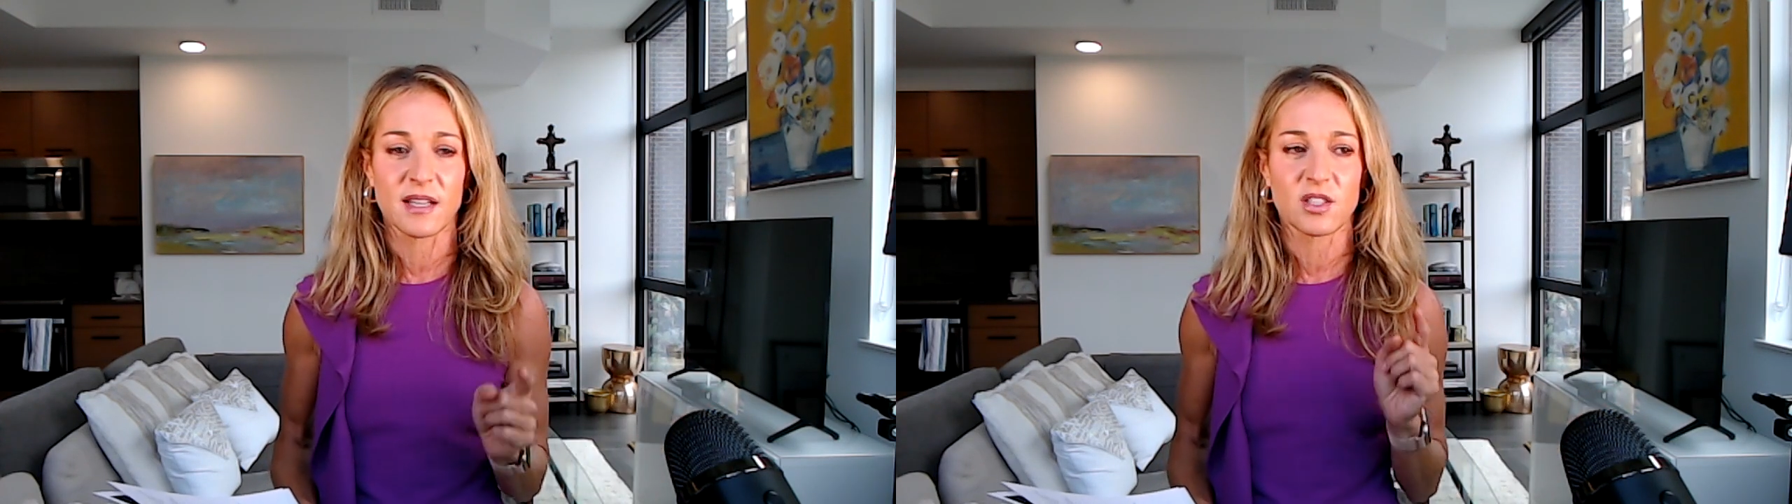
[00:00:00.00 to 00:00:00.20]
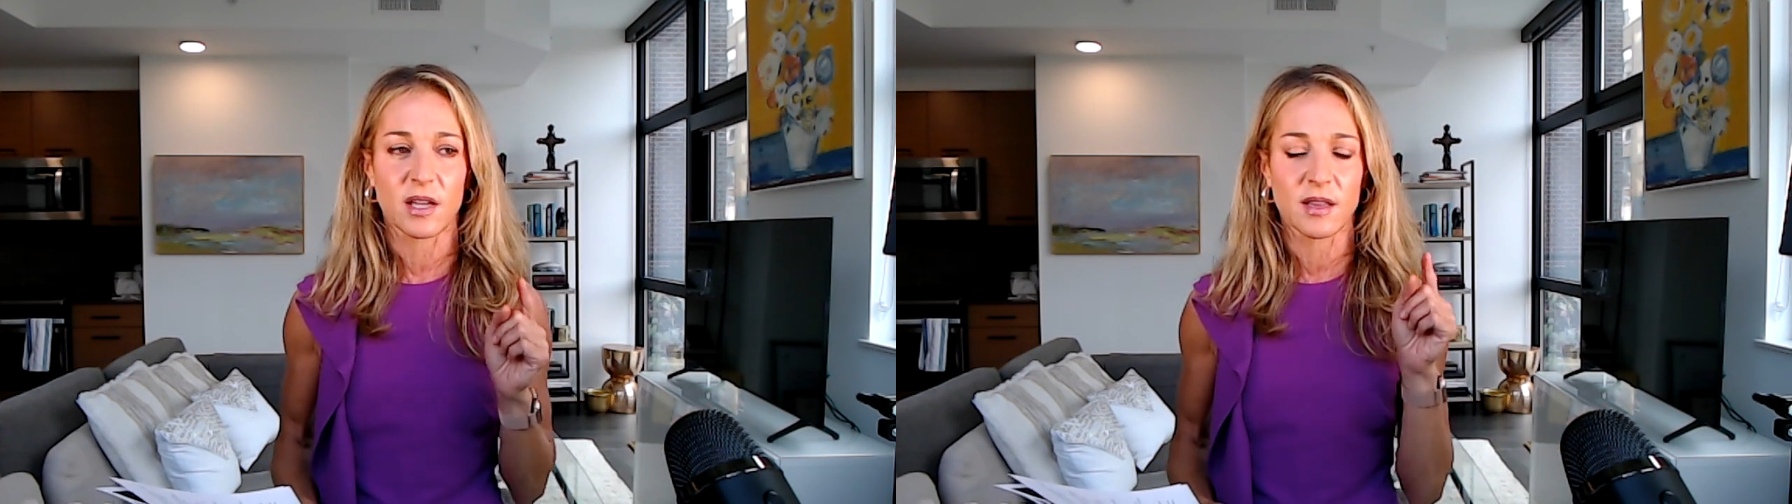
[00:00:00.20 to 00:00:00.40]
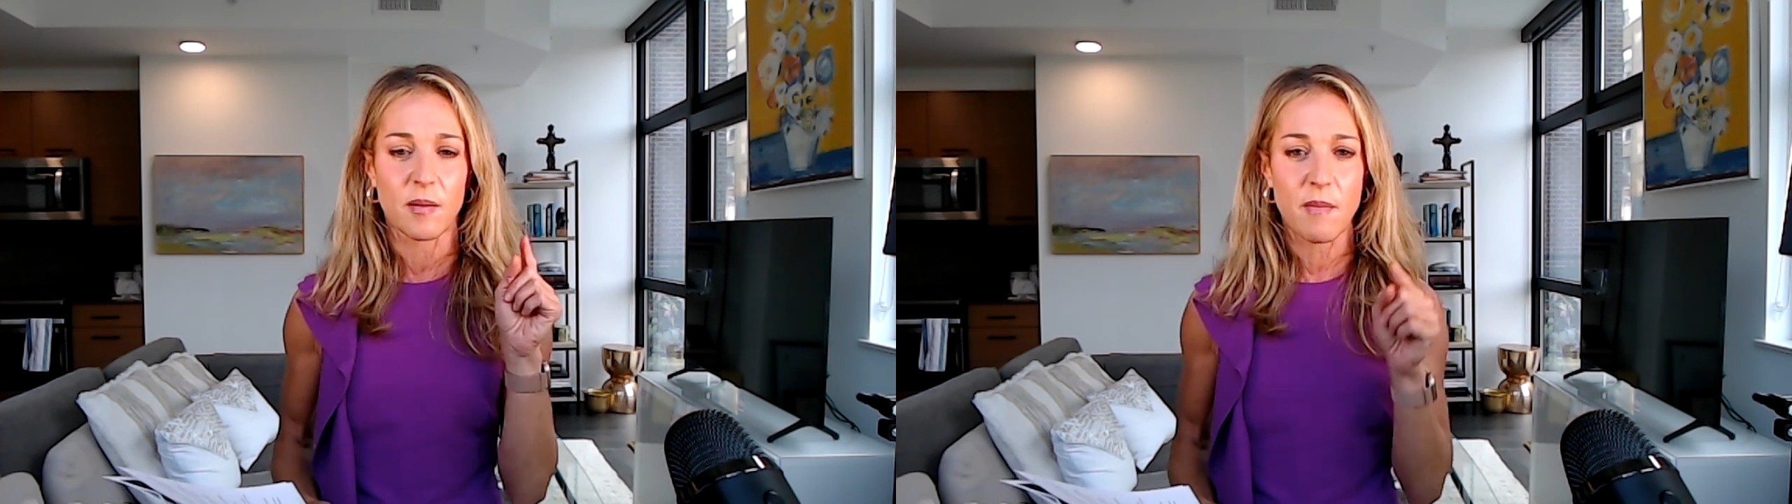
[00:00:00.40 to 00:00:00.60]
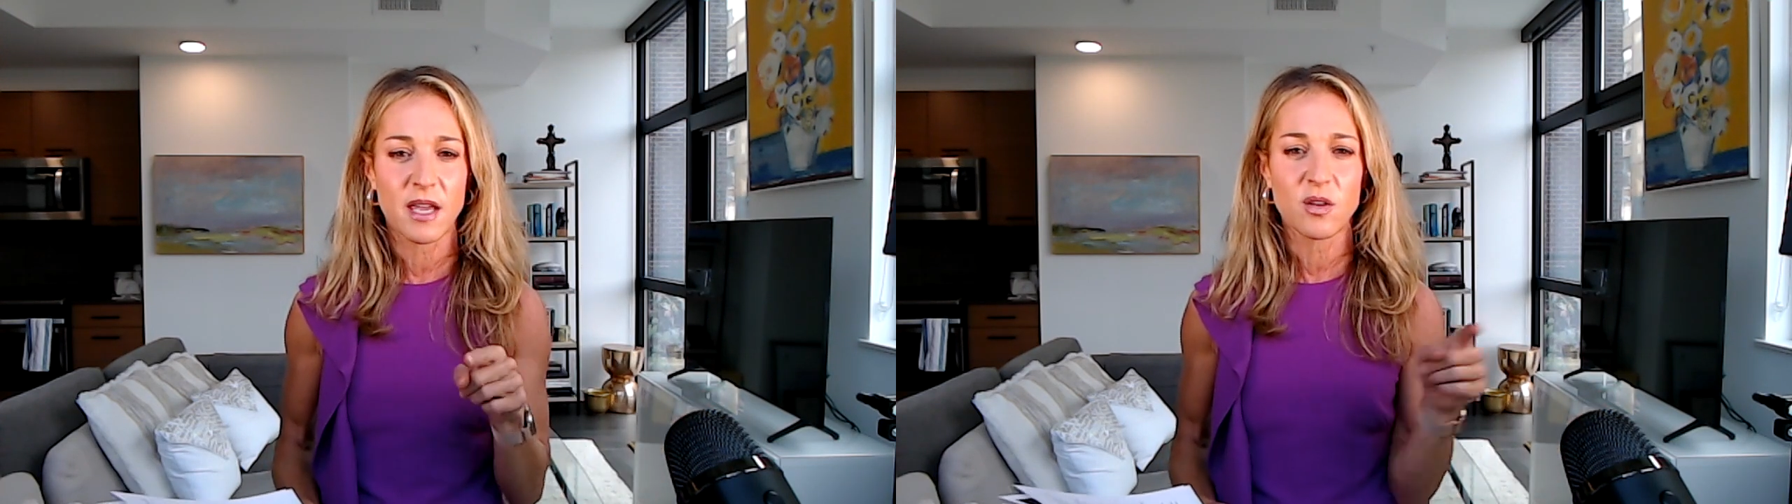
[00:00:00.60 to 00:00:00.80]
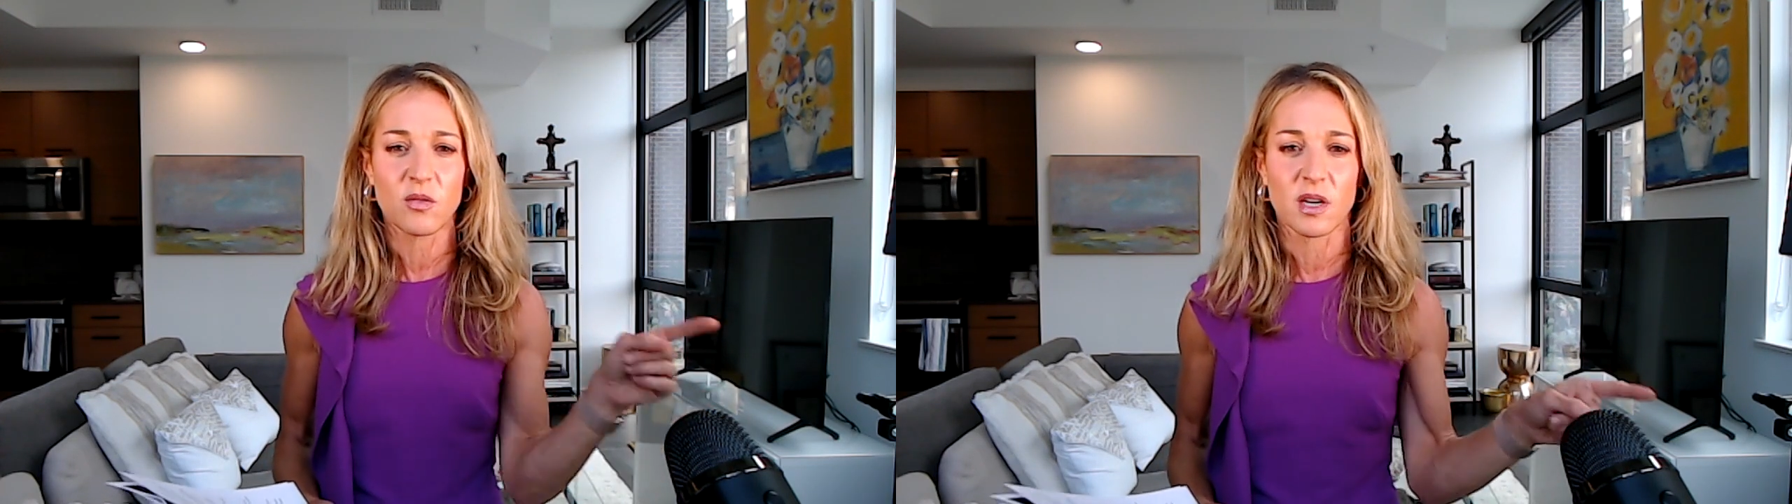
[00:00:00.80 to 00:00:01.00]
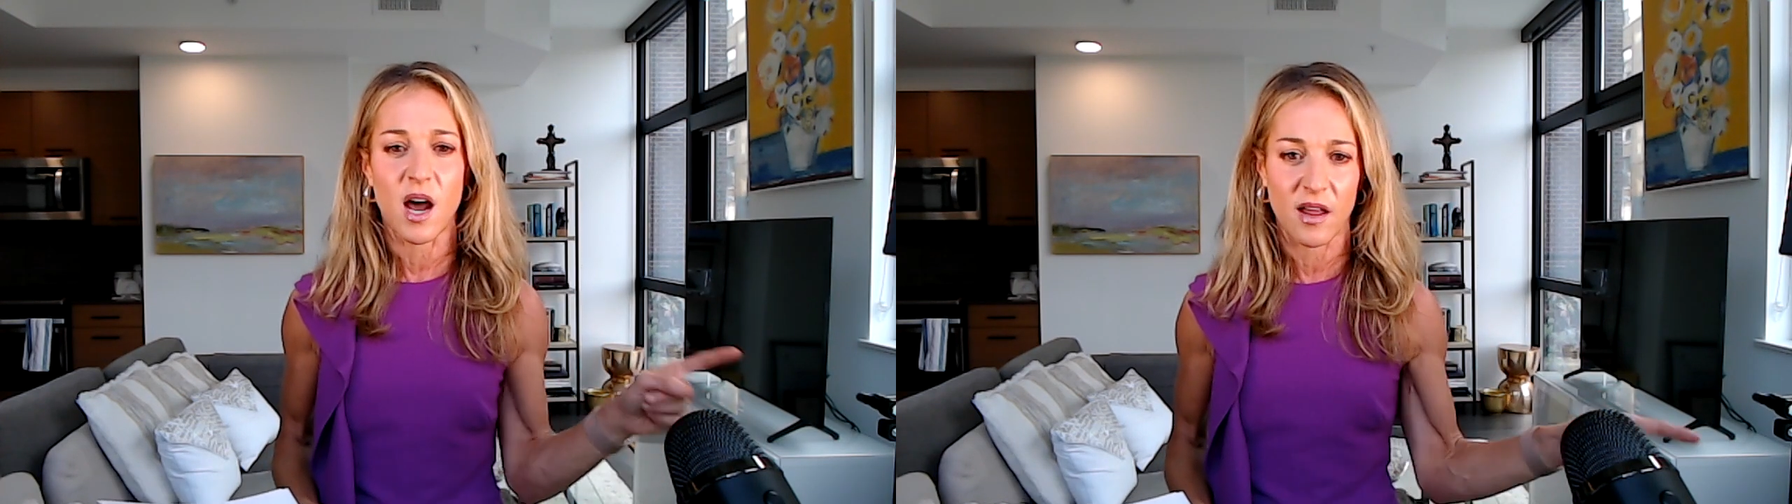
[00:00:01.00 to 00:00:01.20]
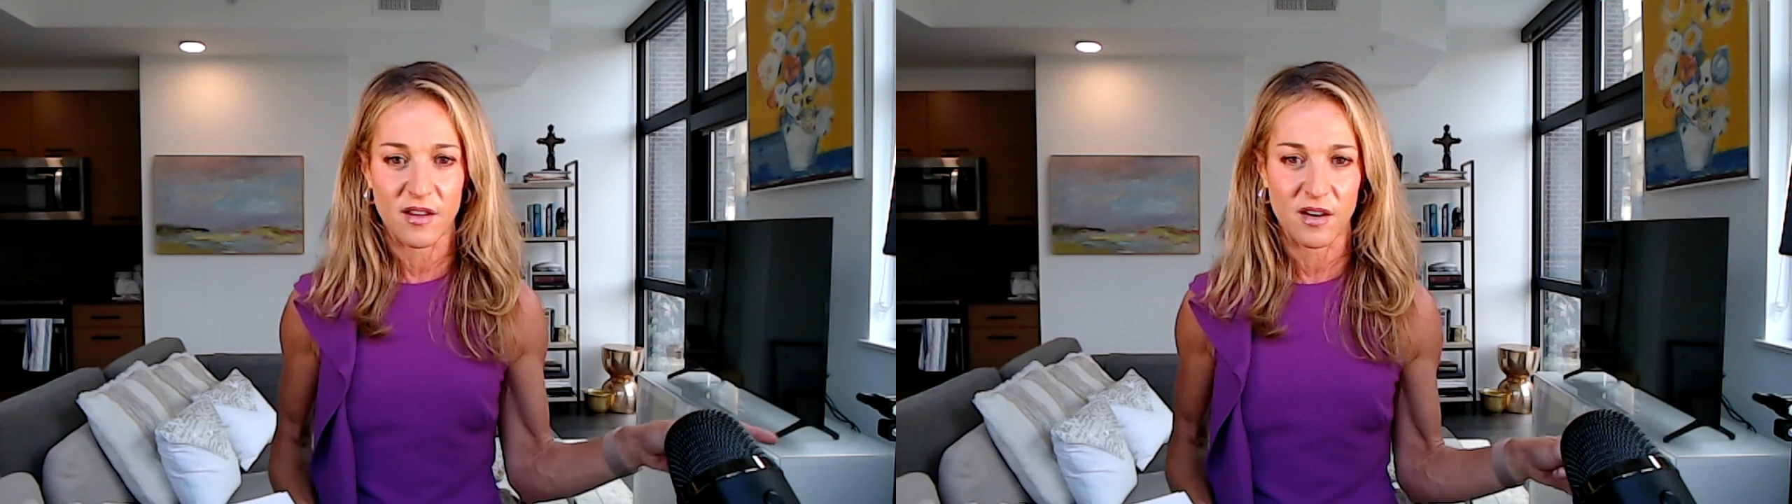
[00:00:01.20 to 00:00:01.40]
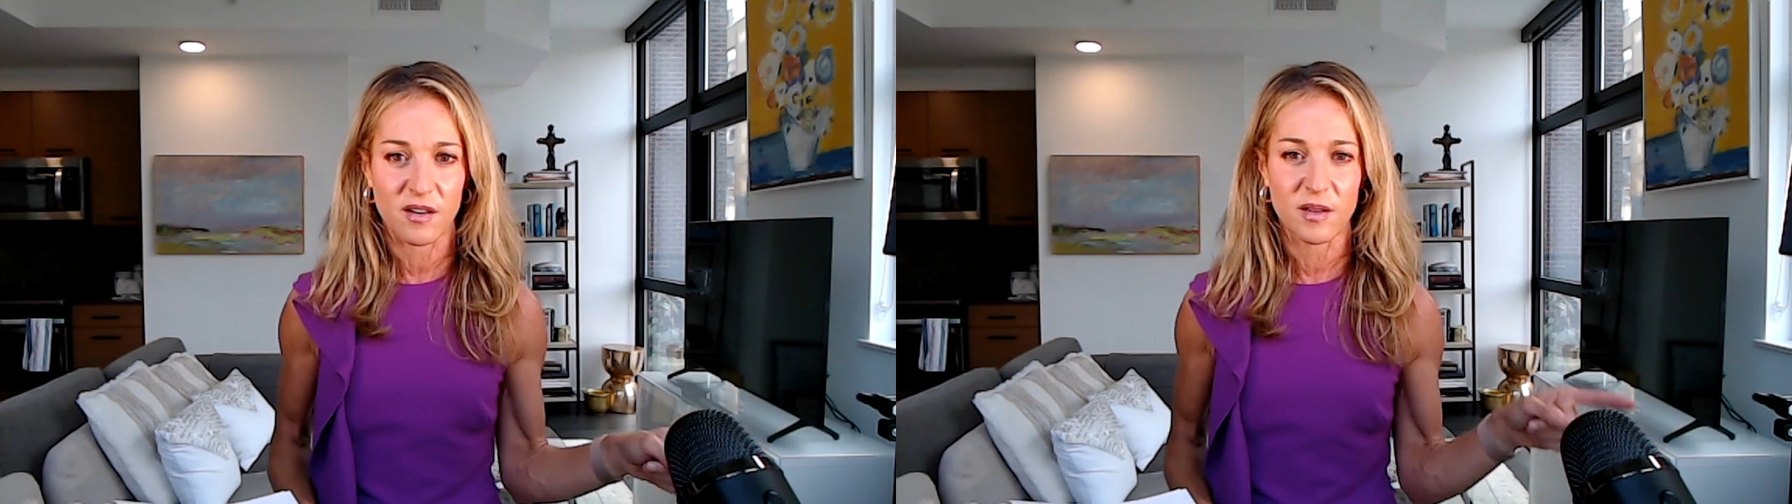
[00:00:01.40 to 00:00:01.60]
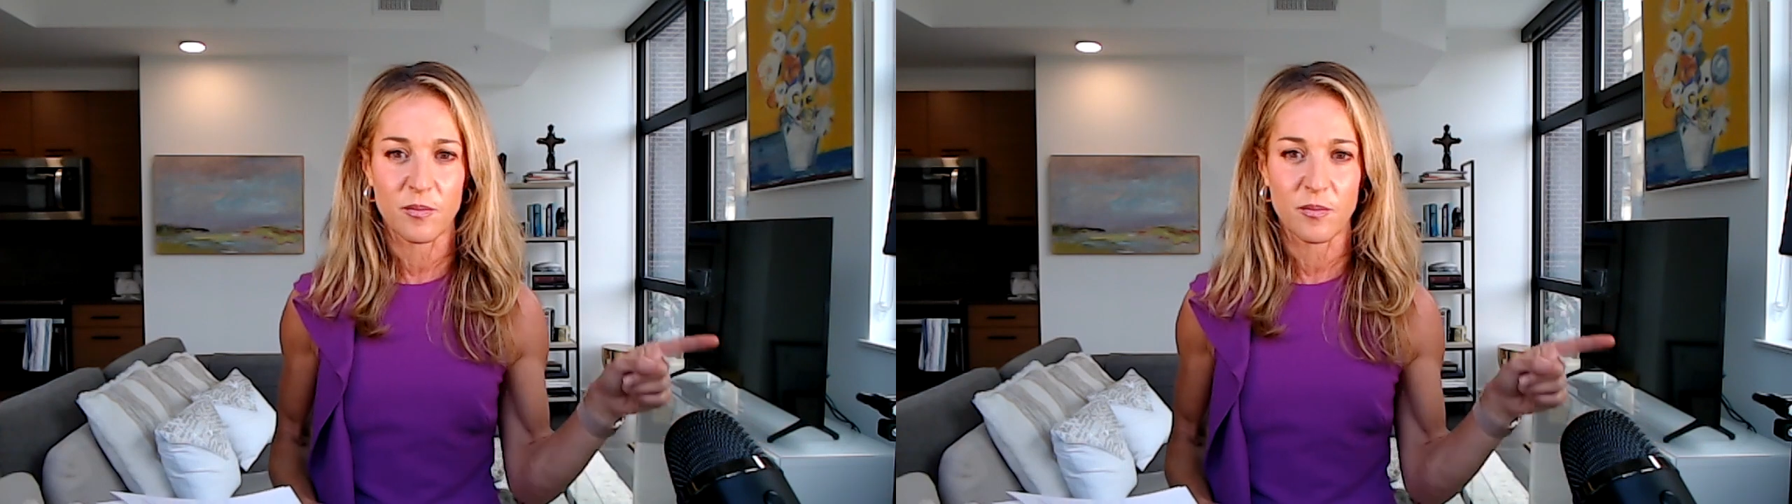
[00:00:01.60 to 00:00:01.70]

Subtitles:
it's like they make you an other,